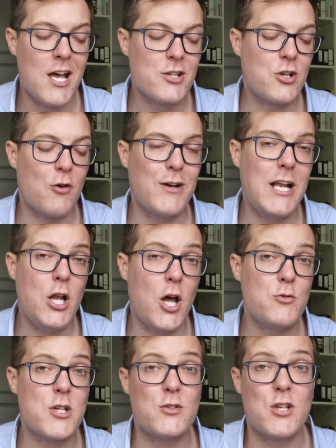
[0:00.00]
It's got a really
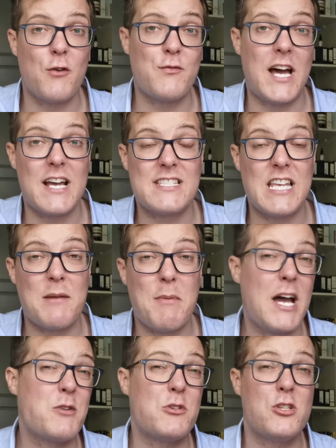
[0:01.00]
low dose of
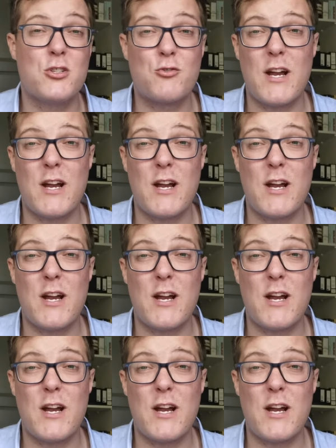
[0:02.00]
niacinamide which is